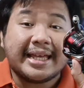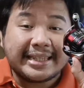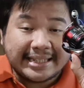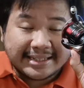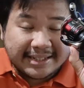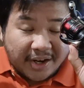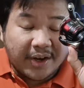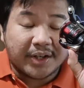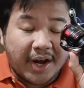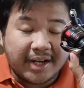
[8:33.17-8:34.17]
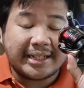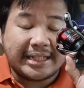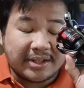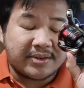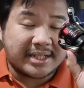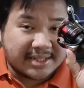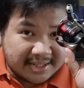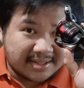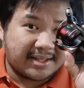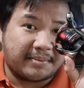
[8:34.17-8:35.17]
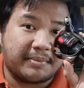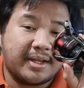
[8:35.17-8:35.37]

their Hagani gearing system.